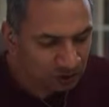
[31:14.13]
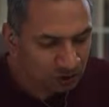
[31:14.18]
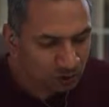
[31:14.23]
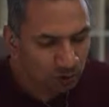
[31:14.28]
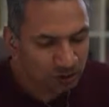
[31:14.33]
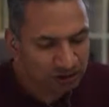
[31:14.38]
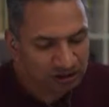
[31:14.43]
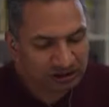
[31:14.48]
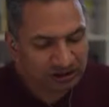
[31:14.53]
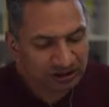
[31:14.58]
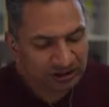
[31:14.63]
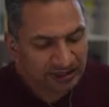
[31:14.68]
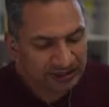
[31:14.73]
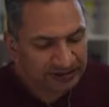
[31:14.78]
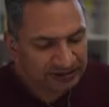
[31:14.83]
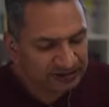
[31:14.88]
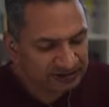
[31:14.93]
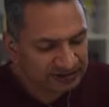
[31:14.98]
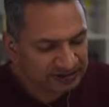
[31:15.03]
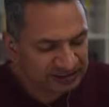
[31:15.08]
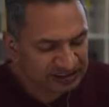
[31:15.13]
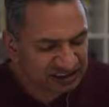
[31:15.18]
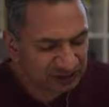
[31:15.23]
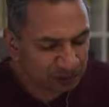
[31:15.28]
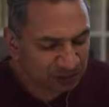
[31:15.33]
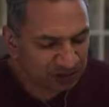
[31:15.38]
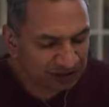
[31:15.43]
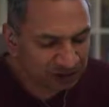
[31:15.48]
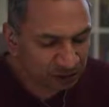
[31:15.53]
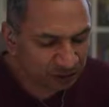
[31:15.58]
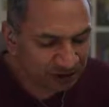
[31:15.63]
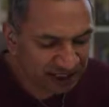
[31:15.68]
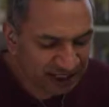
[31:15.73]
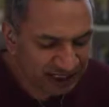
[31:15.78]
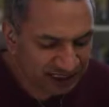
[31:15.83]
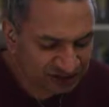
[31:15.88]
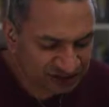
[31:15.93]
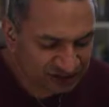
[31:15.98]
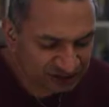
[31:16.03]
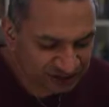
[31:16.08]
Were there any disciplinary
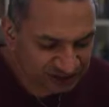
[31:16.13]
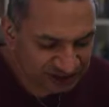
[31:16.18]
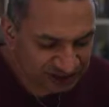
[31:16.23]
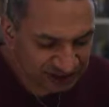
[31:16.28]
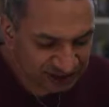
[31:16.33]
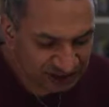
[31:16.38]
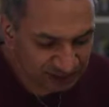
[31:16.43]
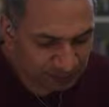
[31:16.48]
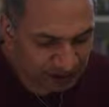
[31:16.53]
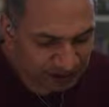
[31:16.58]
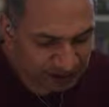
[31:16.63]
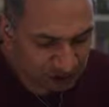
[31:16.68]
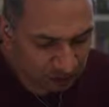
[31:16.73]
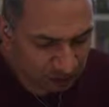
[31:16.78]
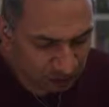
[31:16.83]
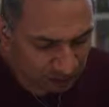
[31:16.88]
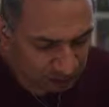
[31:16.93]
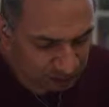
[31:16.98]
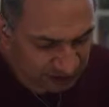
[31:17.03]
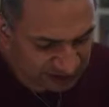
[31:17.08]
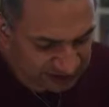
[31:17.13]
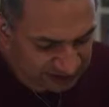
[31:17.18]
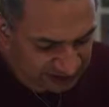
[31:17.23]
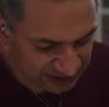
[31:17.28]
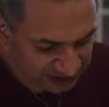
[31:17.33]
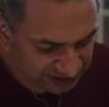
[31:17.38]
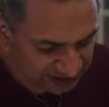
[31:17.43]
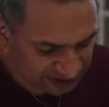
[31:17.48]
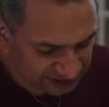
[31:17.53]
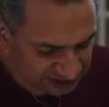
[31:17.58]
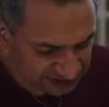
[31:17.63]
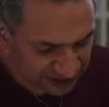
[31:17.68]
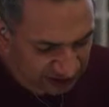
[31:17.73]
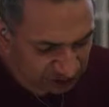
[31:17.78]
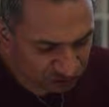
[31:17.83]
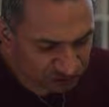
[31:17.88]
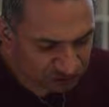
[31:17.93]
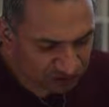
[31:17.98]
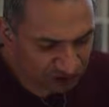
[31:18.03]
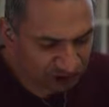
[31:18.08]
actions taken by OMBC against
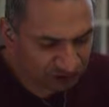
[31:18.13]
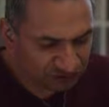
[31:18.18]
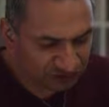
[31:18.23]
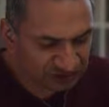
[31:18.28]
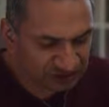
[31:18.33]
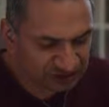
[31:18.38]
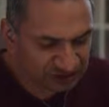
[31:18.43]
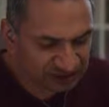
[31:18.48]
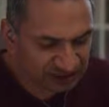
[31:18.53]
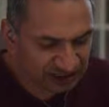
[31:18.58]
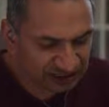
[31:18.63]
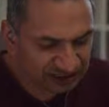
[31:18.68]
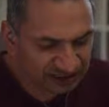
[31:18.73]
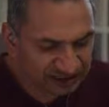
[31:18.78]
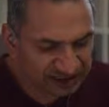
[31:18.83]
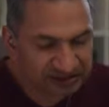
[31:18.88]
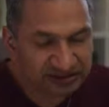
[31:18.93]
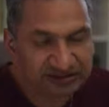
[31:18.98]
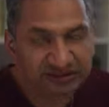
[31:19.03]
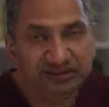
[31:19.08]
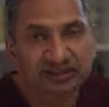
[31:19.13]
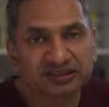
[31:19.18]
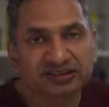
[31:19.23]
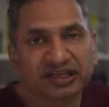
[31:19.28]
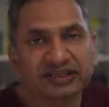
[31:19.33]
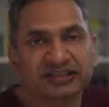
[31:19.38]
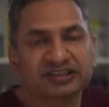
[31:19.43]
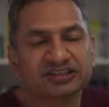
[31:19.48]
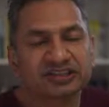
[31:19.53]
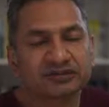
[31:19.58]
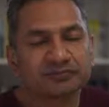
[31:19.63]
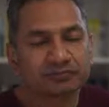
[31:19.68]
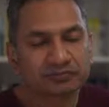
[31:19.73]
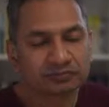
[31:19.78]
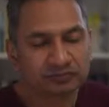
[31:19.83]
council officers that leaked the data?